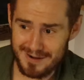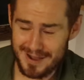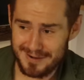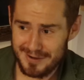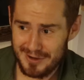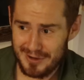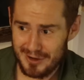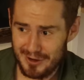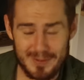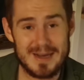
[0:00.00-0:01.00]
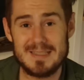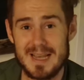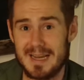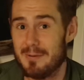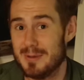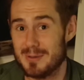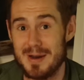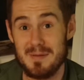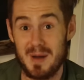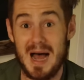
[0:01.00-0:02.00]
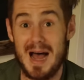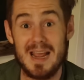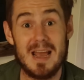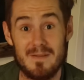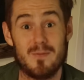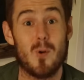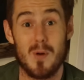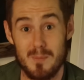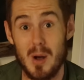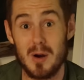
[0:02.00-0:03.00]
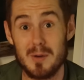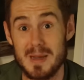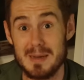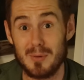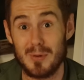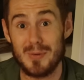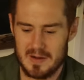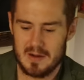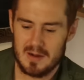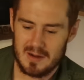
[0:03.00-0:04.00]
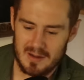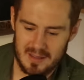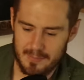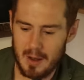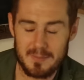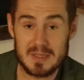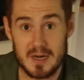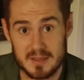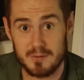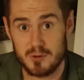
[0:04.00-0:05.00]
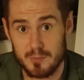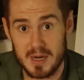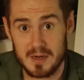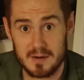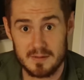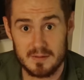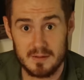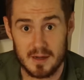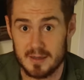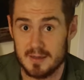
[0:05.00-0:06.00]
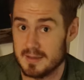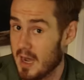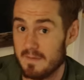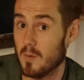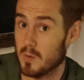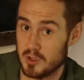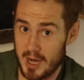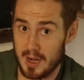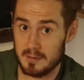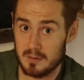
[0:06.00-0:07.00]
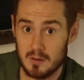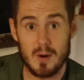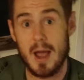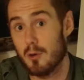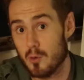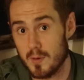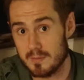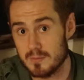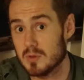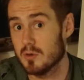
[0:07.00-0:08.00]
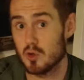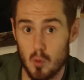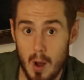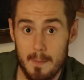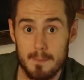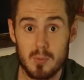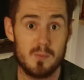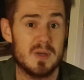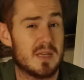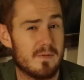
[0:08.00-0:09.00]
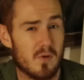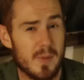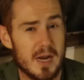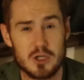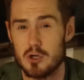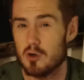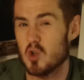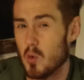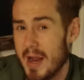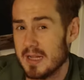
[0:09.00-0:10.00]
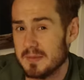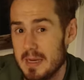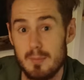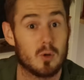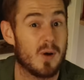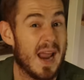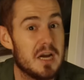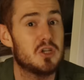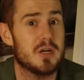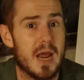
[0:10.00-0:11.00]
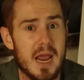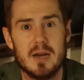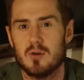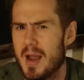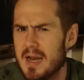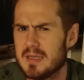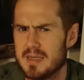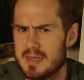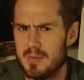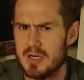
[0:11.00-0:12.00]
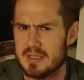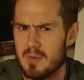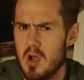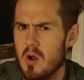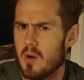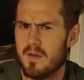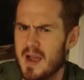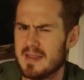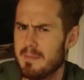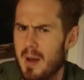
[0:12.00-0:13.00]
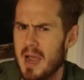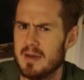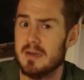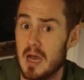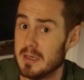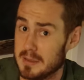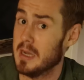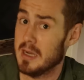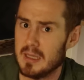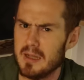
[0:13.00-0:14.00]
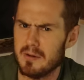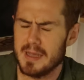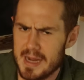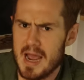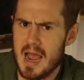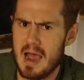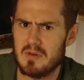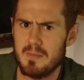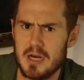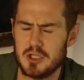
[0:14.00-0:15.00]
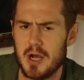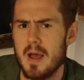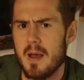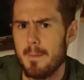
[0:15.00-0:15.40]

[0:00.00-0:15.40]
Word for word: internet reads like it was written by and for bug people. The problem is not social media. It is not 4chan, or algorithms, or Trump, or misinformation, or trans people, or Asian hate, or anti Semitism, or the fact that Biden does clearly have dementia.